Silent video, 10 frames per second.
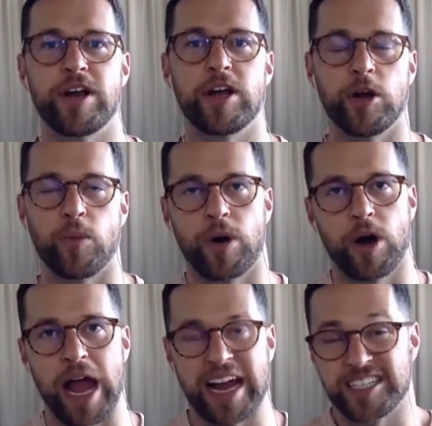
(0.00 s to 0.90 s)
we're
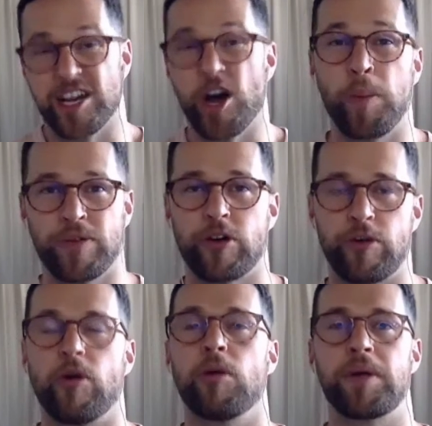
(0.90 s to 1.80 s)
actually open for
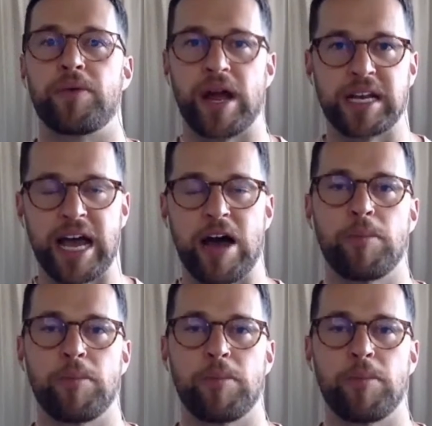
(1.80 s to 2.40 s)
enrollment right now.